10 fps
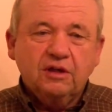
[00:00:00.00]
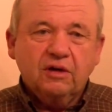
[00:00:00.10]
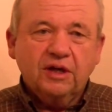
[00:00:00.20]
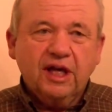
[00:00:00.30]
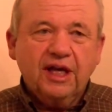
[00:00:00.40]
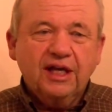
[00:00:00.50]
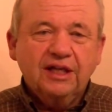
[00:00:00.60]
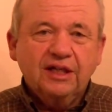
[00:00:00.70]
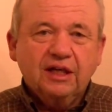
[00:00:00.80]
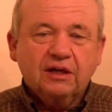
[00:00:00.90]
Okay,
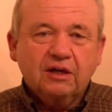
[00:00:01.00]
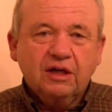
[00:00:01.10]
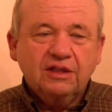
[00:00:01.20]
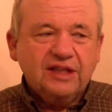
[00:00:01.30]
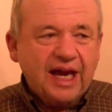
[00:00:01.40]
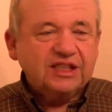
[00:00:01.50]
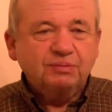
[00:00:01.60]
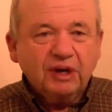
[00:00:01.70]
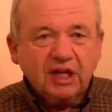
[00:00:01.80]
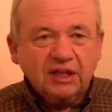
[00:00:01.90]
that's
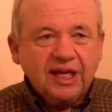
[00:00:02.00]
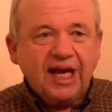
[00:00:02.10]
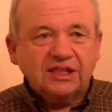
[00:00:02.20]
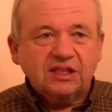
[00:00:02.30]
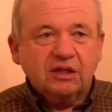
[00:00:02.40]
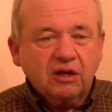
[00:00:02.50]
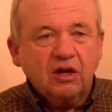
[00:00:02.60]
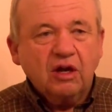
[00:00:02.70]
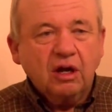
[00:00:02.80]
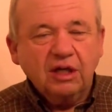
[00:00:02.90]

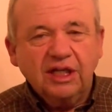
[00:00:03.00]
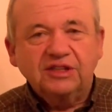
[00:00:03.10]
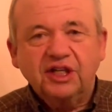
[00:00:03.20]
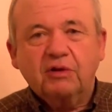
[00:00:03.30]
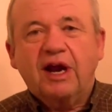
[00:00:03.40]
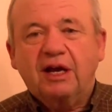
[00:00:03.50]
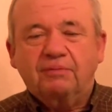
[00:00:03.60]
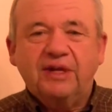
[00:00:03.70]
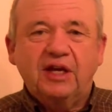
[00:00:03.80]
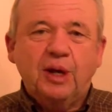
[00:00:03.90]
Lindsey Graham.
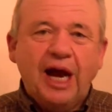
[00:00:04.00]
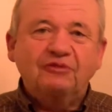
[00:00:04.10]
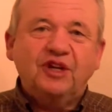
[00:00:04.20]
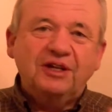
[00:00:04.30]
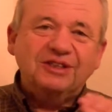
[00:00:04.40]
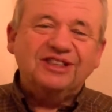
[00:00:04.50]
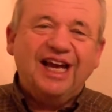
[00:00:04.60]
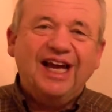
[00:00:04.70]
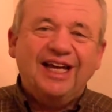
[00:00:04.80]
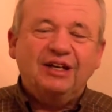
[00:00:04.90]
Now you have to
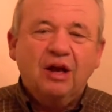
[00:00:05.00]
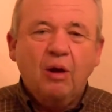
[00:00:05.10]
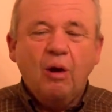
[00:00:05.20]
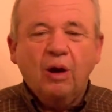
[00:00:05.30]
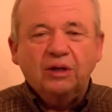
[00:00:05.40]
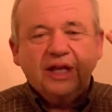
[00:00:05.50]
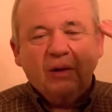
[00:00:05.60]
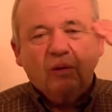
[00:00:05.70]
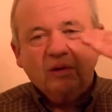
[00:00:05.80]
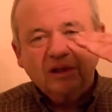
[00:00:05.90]
understand
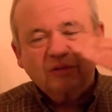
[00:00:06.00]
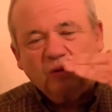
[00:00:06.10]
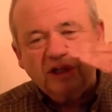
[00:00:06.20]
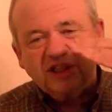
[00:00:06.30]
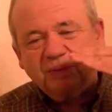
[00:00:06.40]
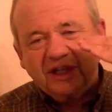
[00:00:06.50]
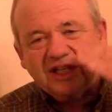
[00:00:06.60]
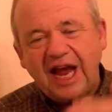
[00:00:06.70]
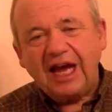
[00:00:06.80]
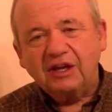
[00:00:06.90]
that what is
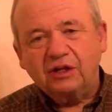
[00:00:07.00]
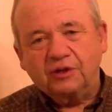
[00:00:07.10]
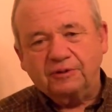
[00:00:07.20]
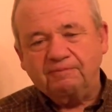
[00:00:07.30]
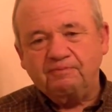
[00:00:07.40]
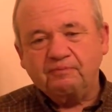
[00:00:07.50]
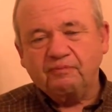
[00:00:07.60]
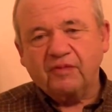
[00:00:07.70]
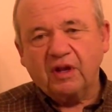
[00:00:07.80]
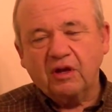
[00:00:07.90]
spectacular
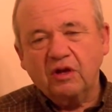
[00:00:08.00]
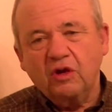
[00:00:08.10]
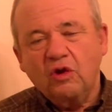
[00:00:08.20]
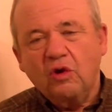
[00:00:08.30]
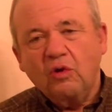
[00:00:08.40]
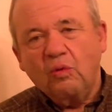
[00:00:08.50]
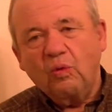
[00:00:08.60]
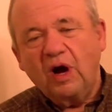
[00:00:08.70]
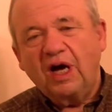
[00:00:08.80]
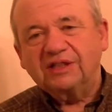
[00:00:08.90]

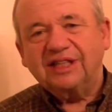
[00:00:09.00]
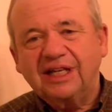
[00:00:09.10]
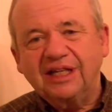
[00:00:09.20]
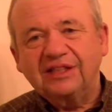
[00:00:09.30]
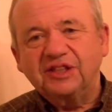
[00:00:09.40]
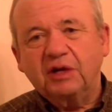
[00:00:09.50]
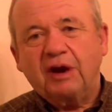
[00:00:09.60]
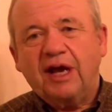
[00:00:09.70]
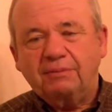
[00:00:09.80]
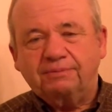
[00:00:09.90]
was Lindsey
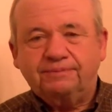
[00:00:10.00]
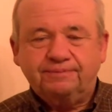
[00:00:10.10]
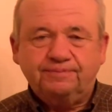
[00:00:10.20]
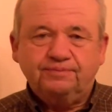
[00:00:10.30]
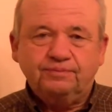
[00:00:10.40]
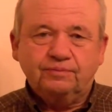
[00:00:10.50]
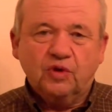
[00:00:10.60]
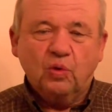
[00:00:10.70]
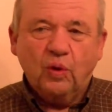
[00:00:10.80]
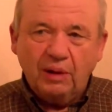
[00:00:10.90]
Graham
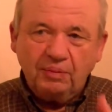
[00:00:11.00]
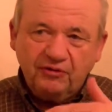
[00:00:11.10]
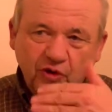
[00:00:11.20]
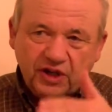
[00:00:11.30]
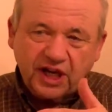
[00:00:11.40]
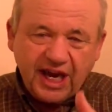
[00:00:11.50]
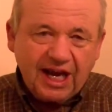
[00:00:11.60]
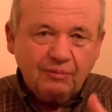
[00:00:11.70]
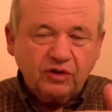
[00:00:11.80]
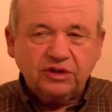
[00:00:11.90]
went before the
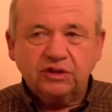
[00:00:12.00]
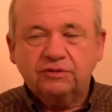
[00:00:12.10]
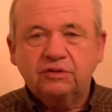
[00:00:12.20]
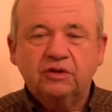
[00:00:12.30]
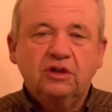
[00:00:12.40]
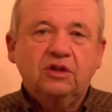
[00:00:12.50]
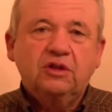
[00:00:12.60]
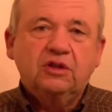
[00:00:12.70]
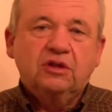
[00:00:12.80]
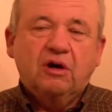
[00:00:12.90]
cameras
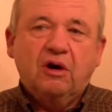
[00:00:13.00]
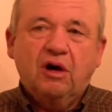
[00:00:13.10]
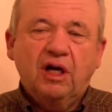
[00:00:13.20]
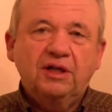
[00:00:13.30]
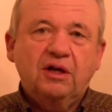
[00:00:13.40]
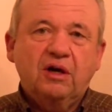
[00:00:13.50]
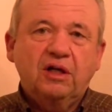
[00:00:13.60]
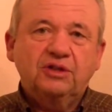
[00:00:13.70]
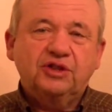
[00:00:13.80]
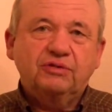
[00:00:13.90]

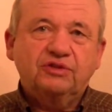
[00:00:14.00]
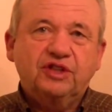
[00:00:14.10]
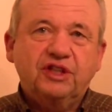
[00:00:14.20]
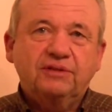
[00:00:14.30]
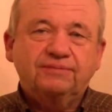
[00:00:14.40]
on Tuesday